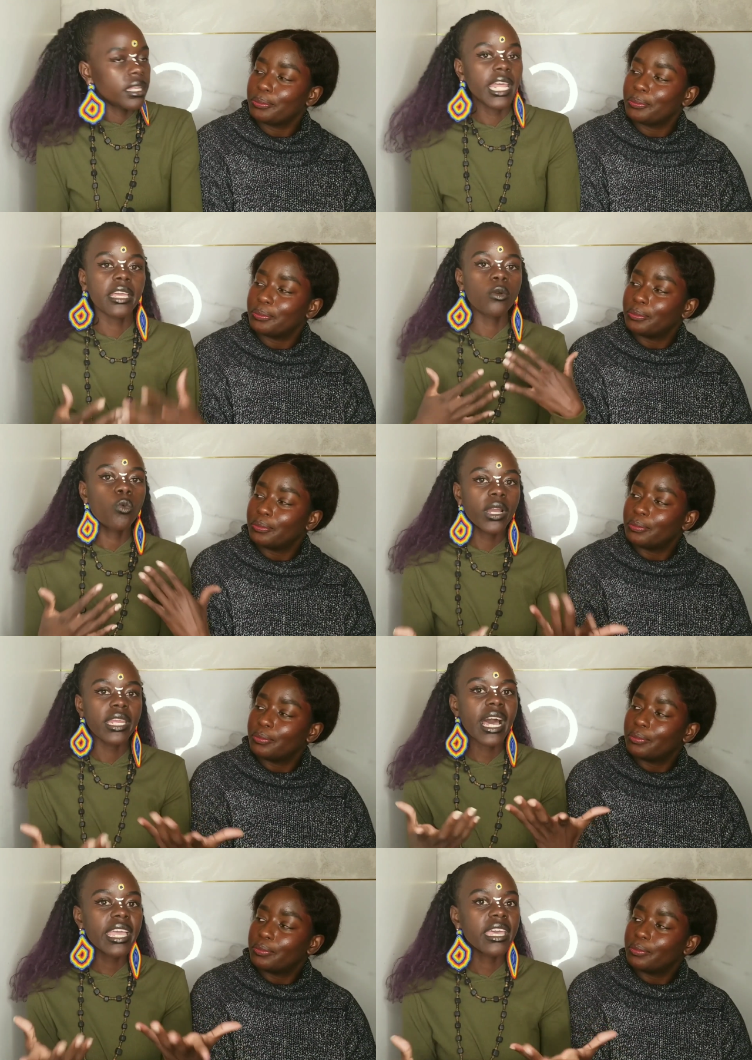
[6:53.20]
Speaker 1: Like
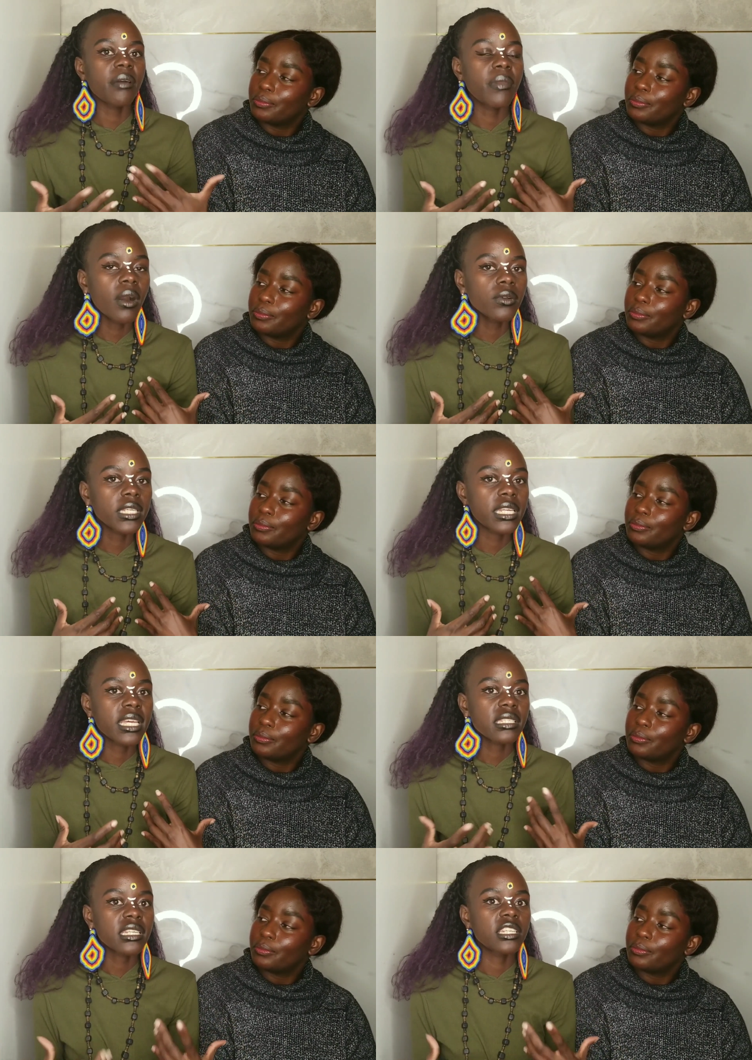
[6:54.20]
when I came out and
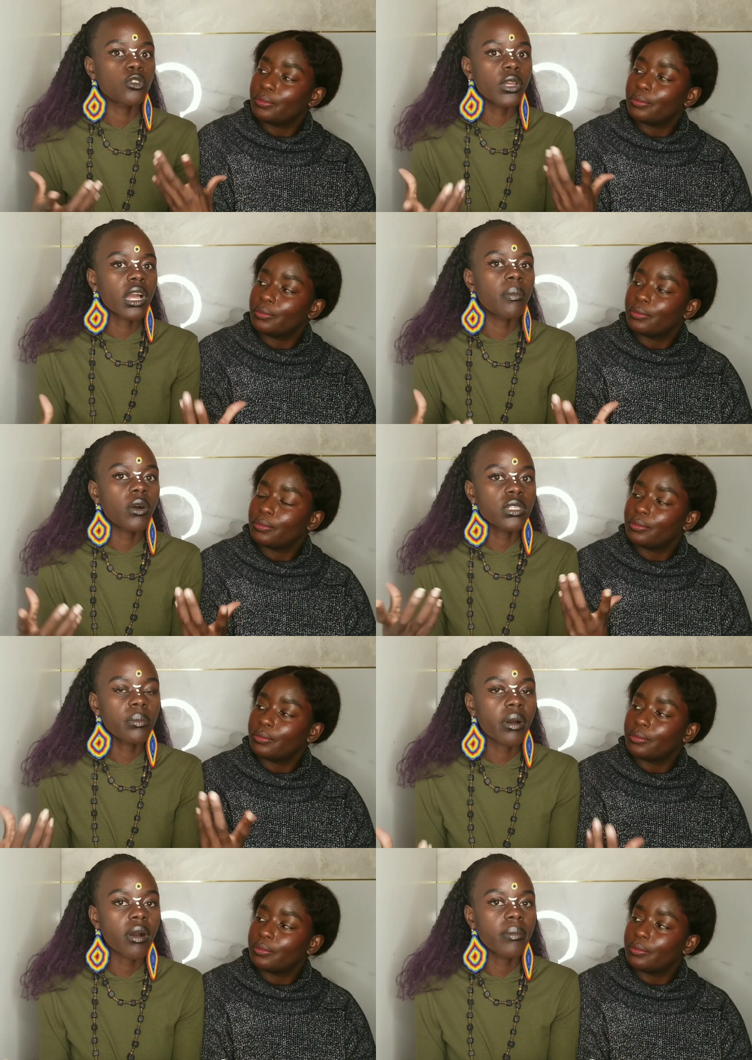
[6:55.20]
I started talking about
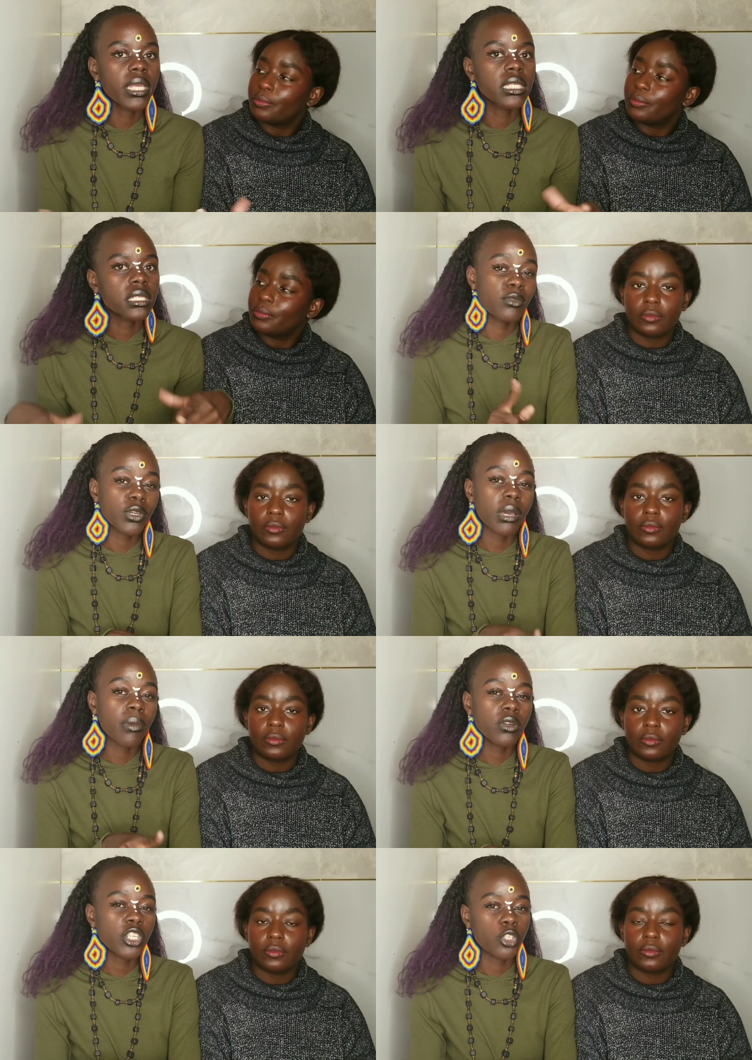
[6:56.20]
empowerment, talking
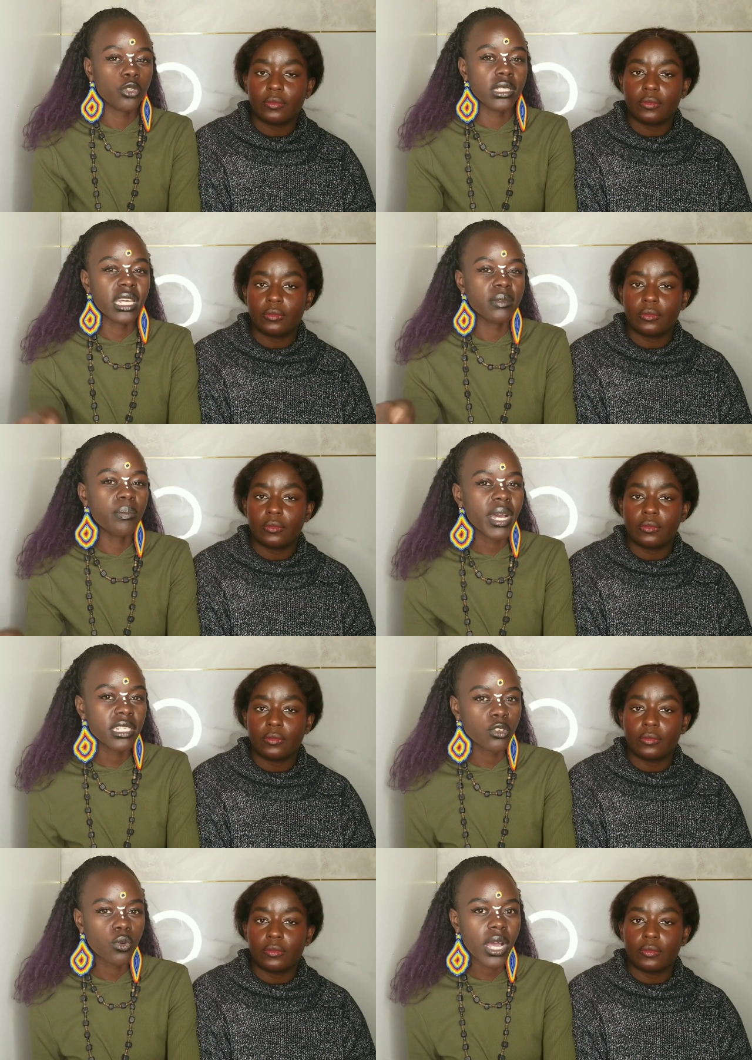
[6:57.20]
about issues that
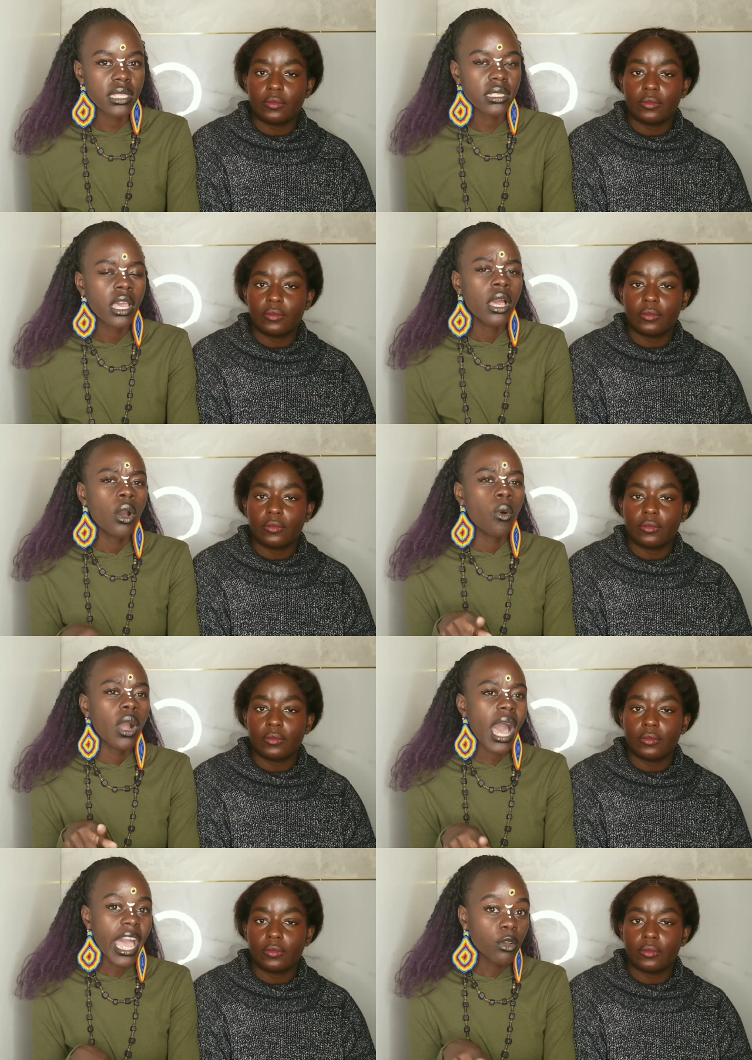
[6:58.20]
matter to us,
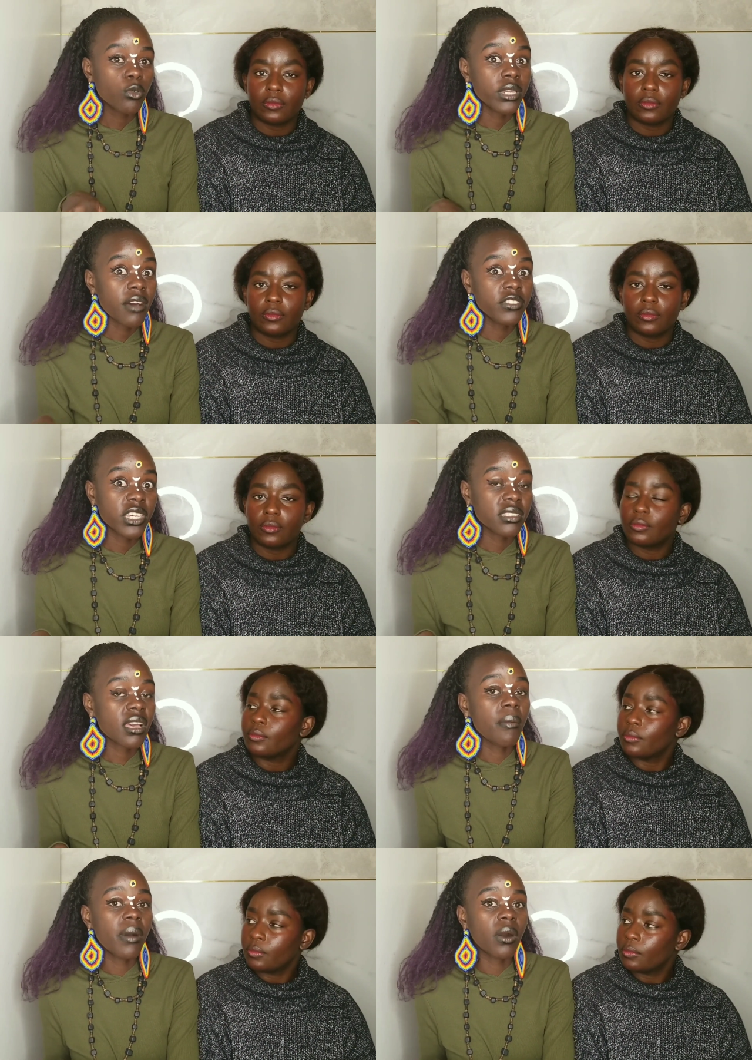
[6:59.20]
I could have just
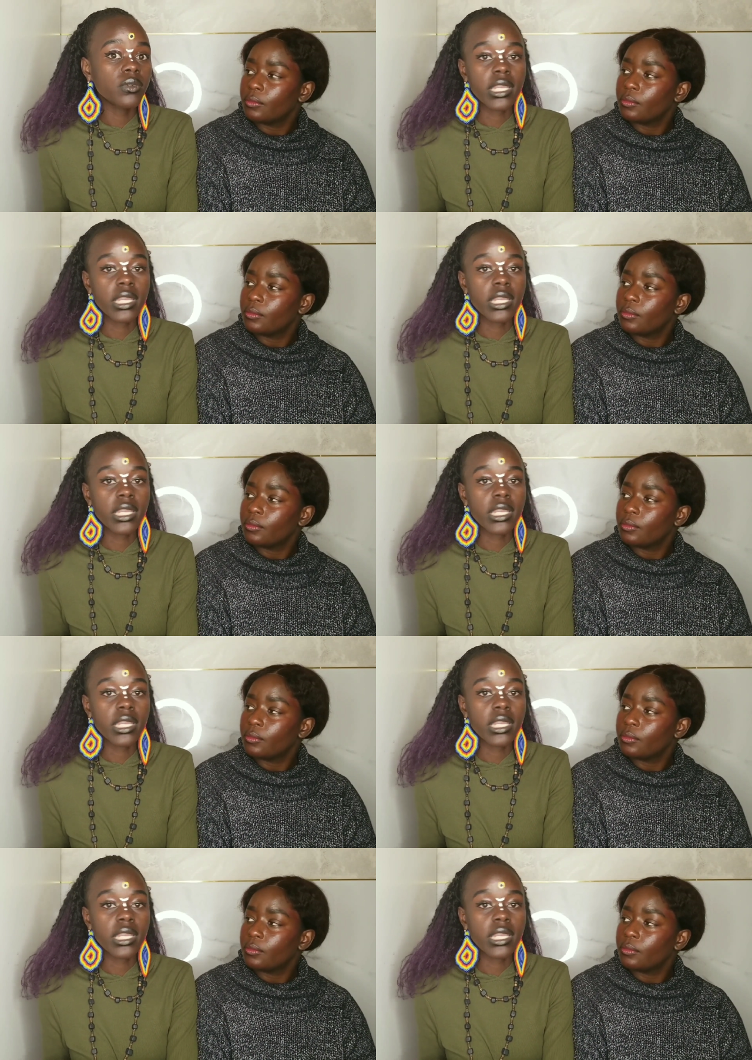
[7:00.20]
come out